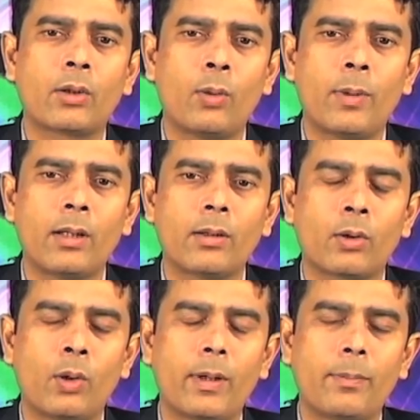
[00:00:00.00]

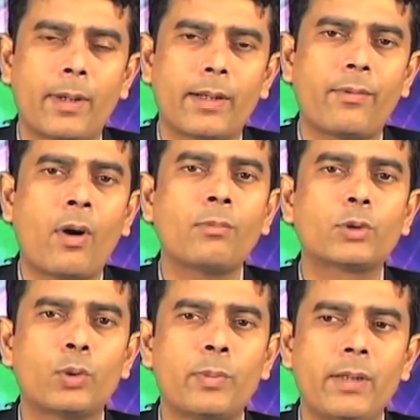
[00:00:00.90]
global platform
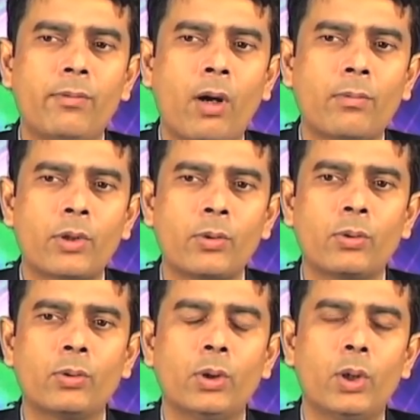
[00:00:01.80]
should be evolved
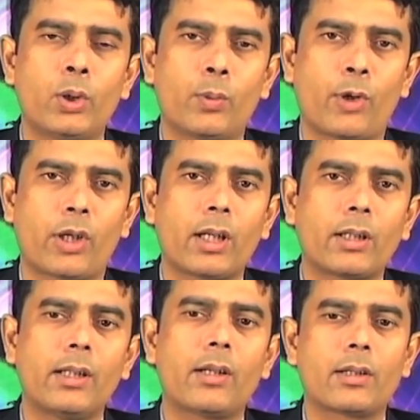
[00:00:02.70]
to protect
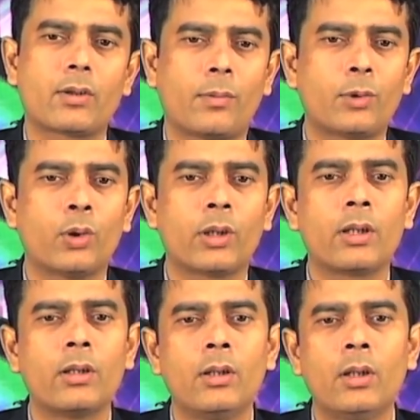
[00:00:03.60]
the interest of the
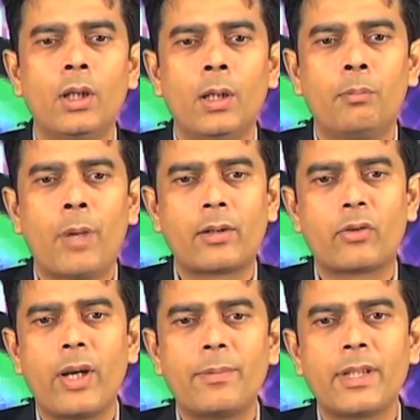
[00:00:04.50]
owner.
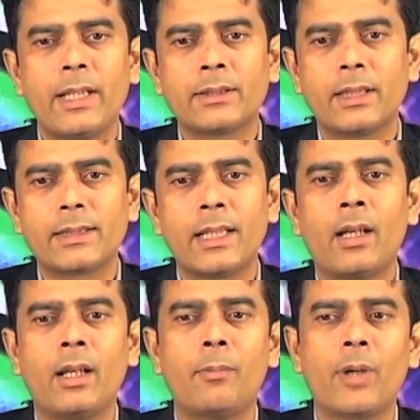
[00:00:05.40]
But TRIPS is the
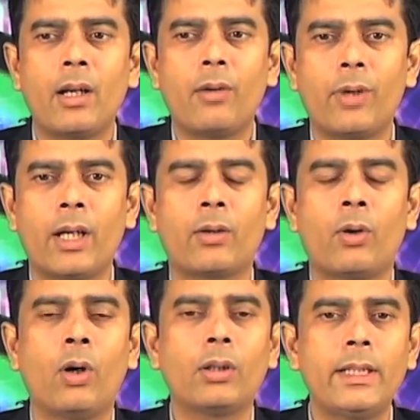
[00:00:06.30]
single umbrella where
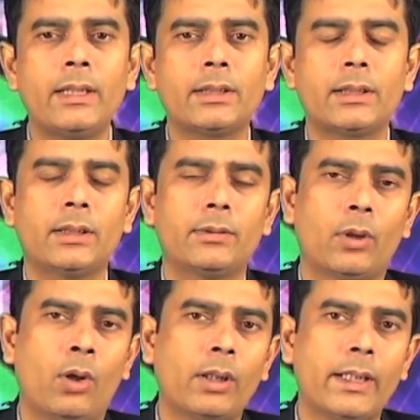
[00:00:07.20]
all these
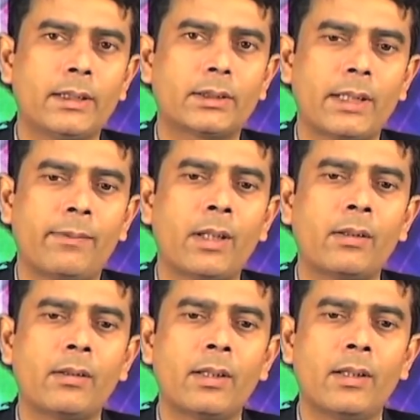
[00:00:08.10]

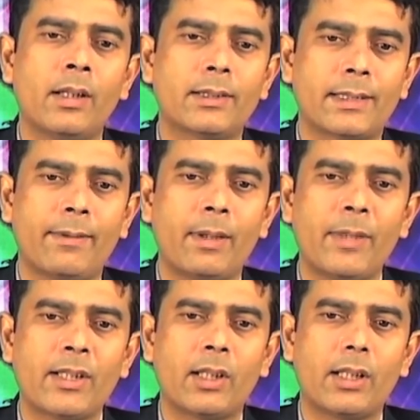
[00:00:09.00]
7 7
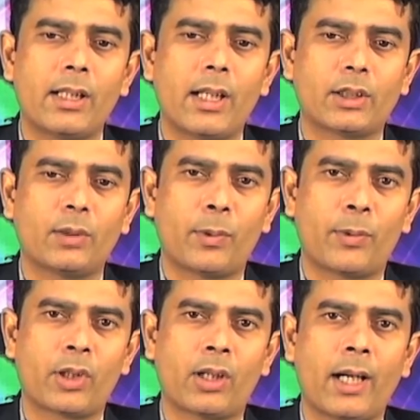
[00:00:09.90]
major intellectual
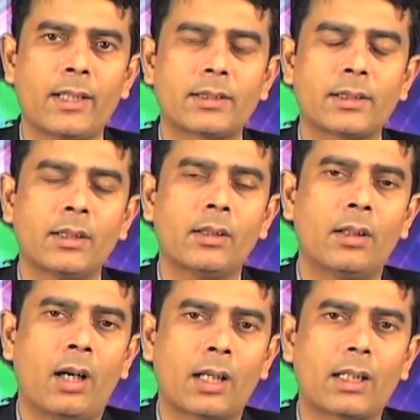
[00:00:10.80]
property rights
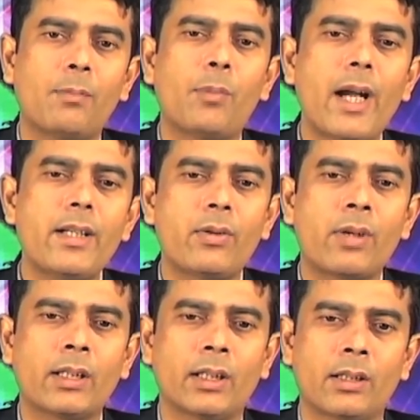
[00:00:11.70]
are combined
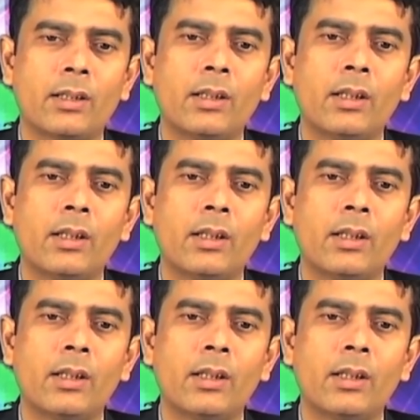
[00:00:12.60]
together,